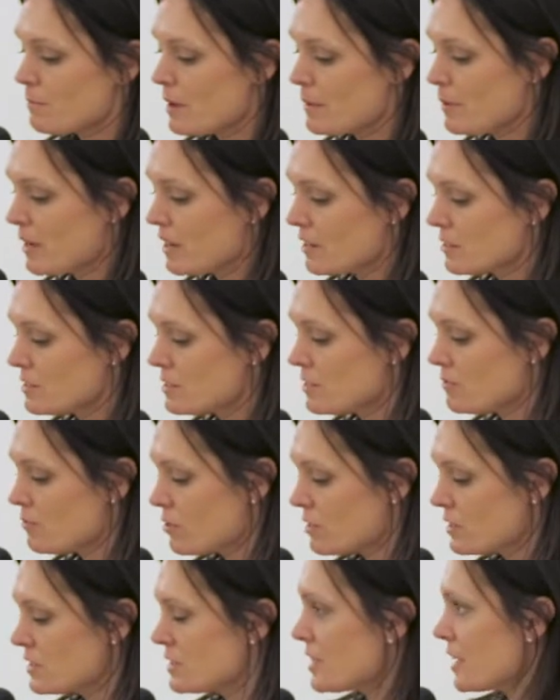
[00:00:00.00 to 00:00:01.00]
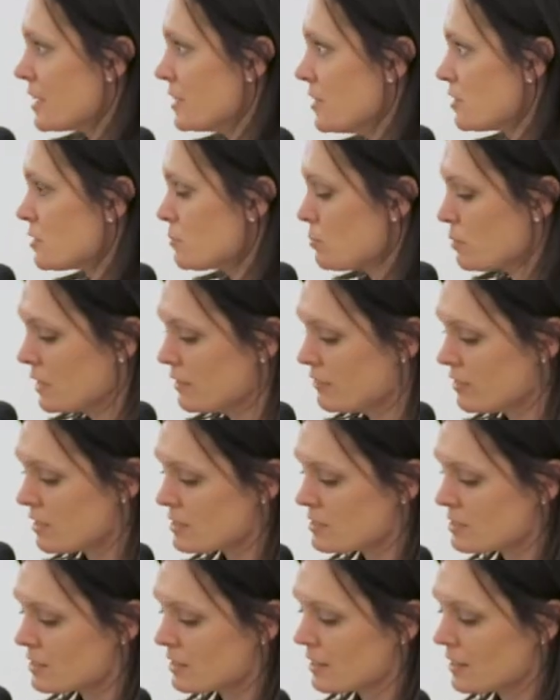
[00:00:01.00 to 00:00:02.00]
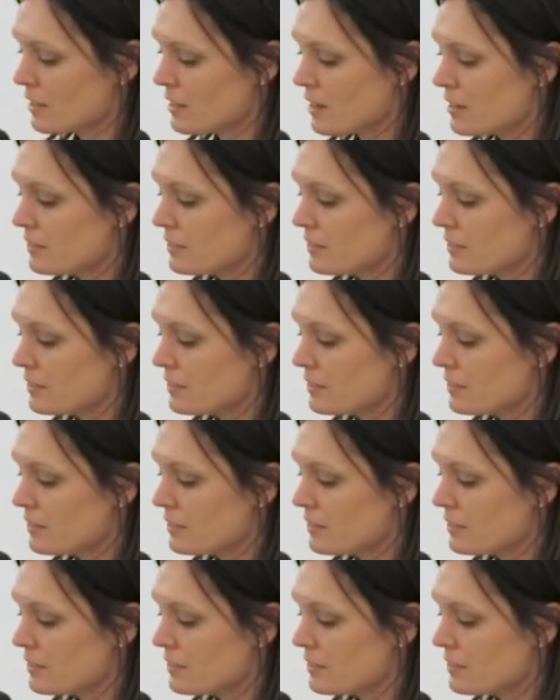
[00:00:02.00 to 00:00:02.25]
My parents divorced 10 years previously,